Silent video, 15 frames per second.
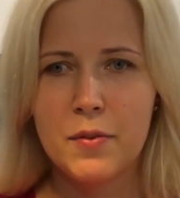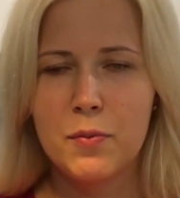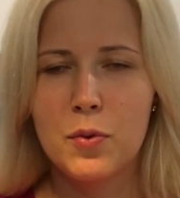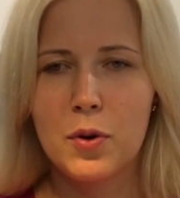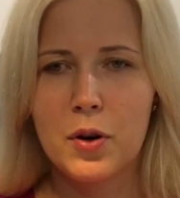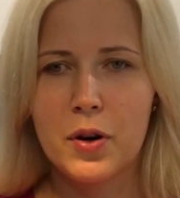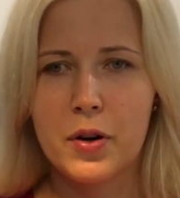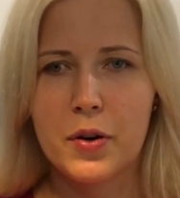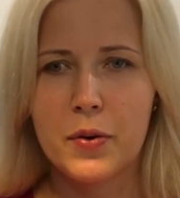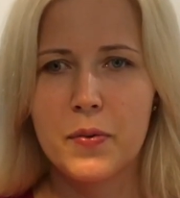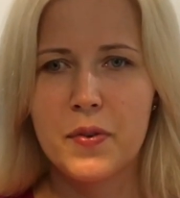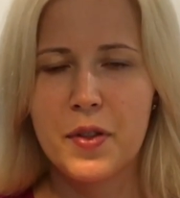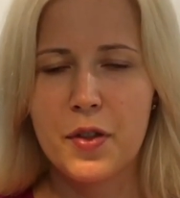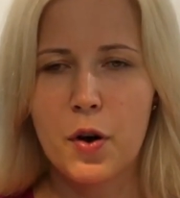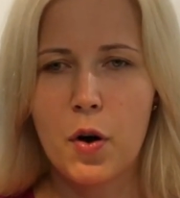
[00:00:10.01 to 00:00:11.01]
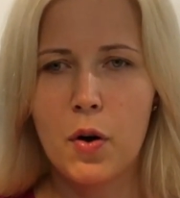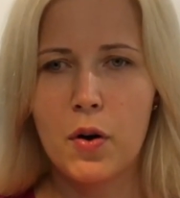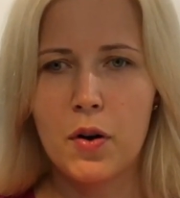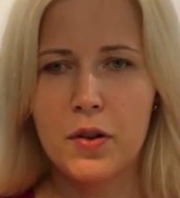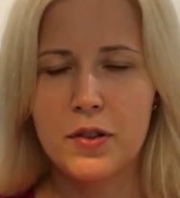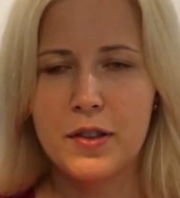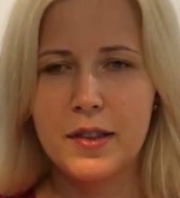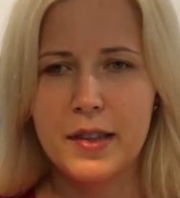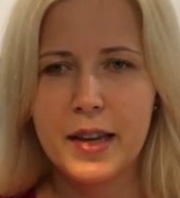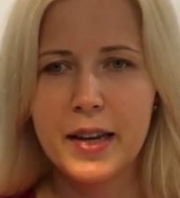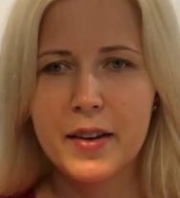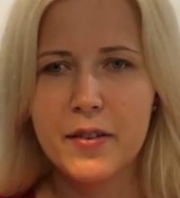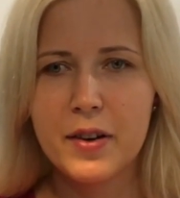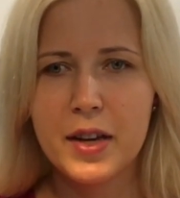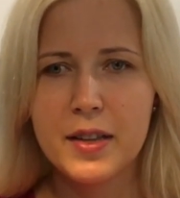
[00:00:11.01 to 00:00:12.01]
work with hot
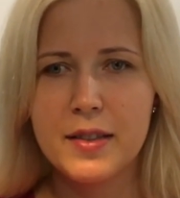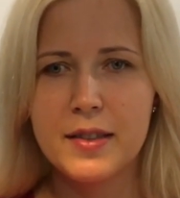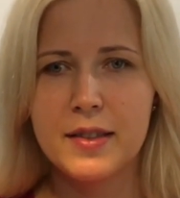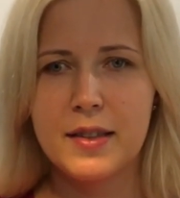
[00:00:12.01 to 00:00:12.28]
liquids,